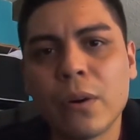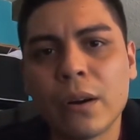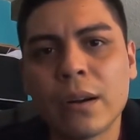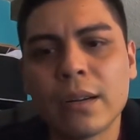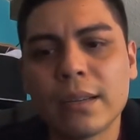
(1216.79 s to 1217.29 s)

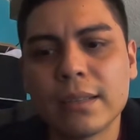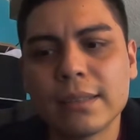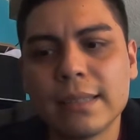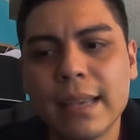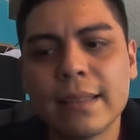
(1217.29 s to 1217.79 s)
art
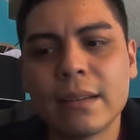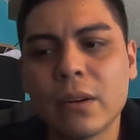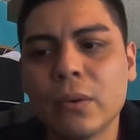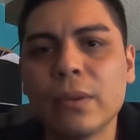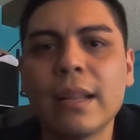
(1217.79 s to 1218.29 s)
take their
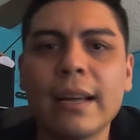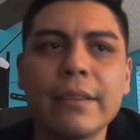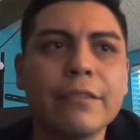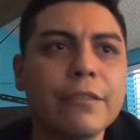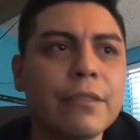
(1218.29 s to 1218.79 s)
own
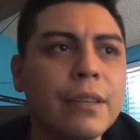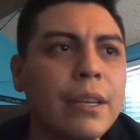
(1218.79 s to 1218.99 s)
life